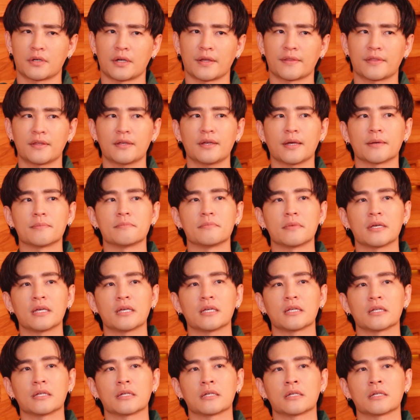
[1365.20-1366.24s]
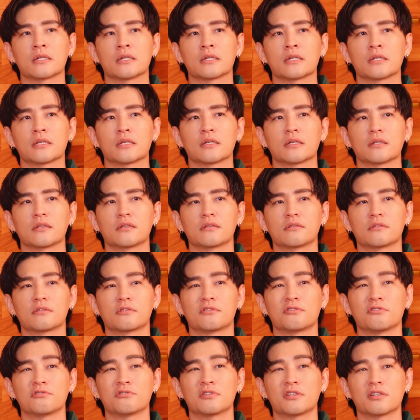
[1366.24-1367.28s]
think I made
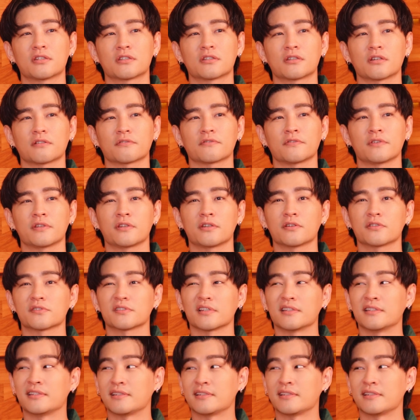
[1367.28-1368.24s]
2 TikTok videos a